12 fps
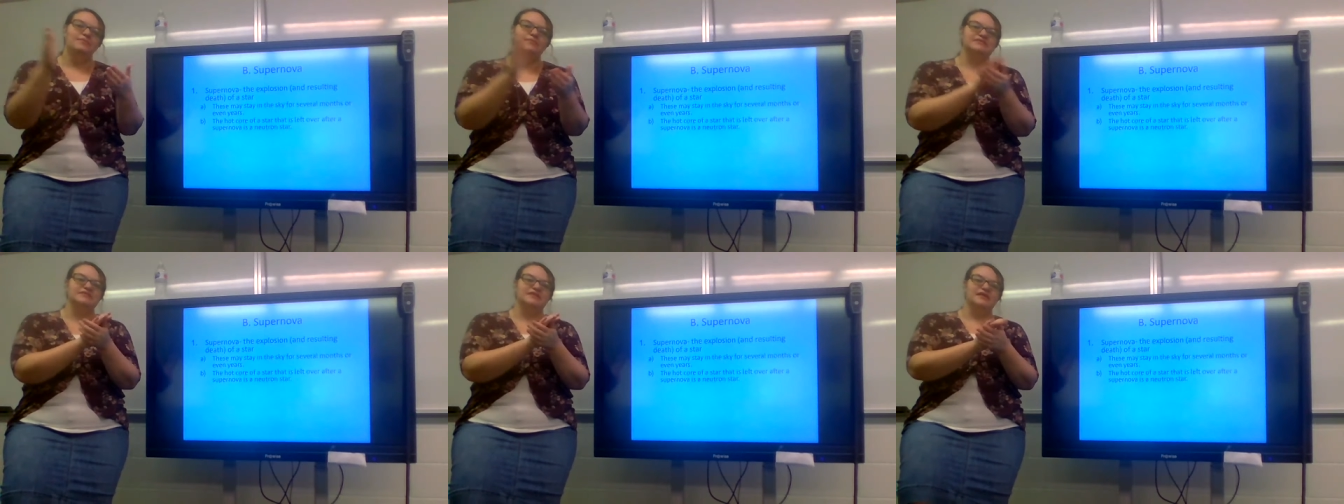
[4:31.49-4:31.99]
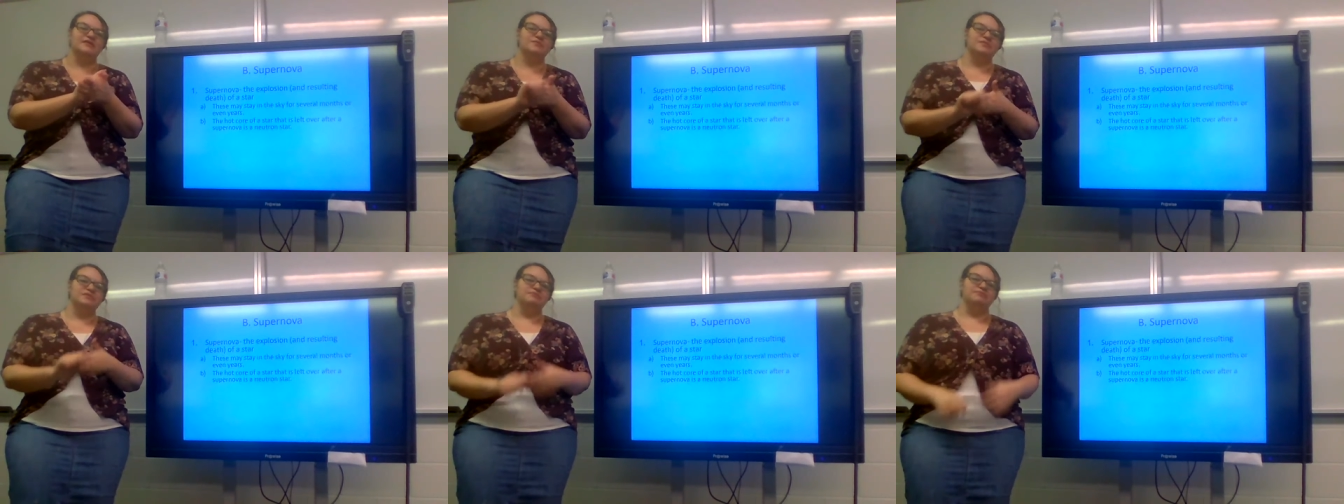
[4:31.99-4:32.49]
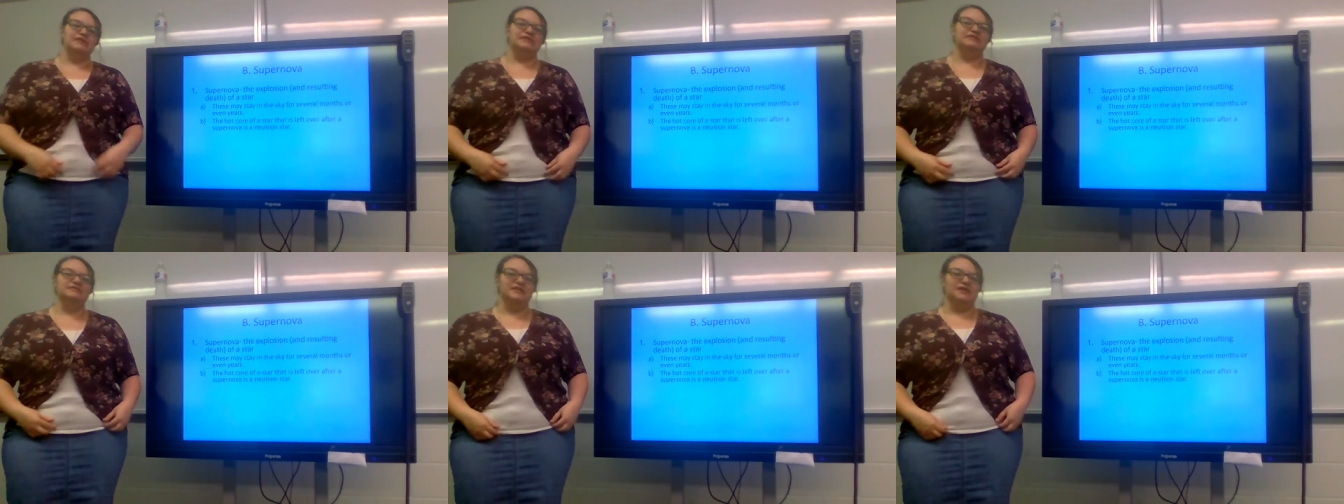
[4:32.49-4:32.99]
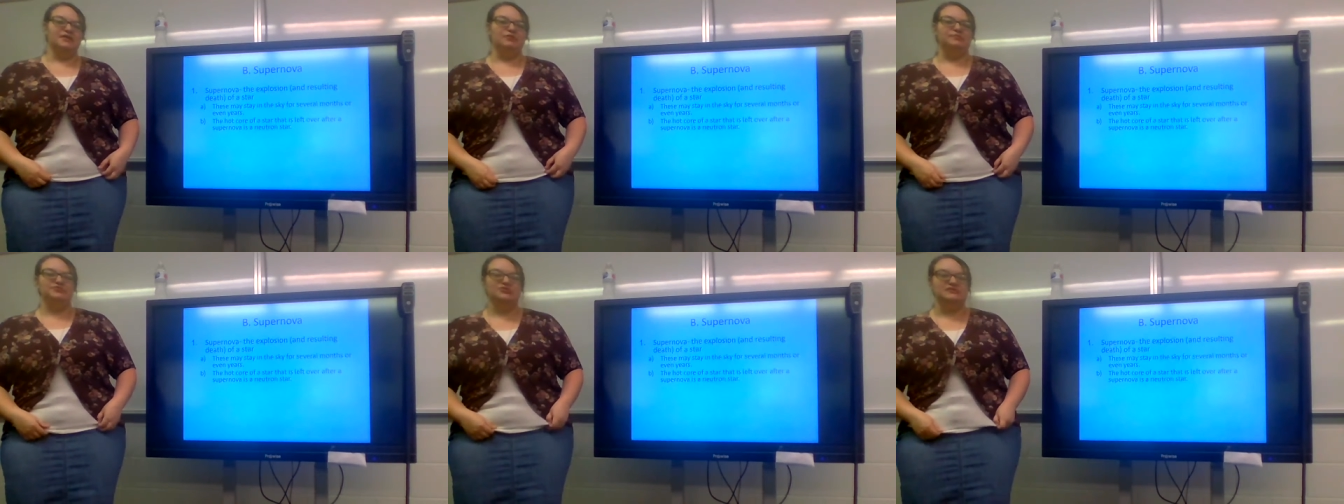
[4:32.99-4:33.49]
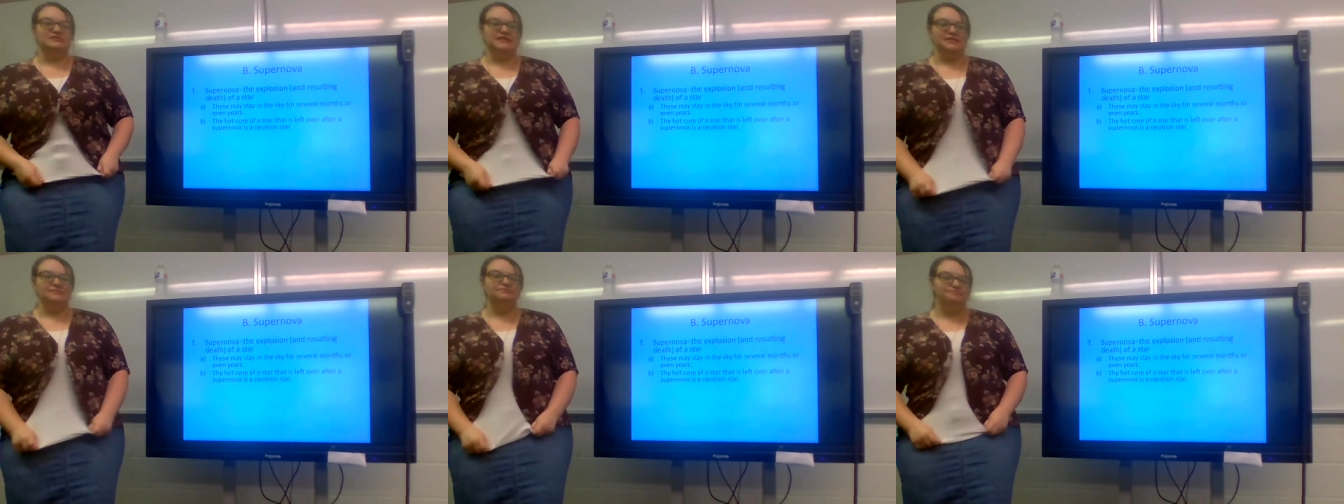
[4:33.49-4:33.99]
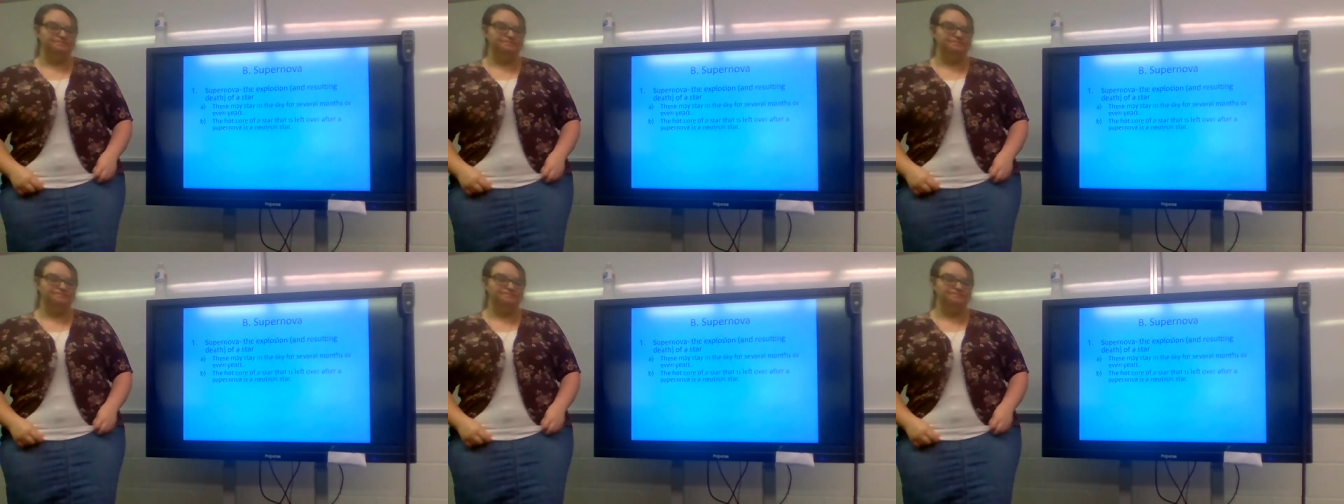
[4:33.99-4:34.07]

messing that up and meaning to say eruption instead.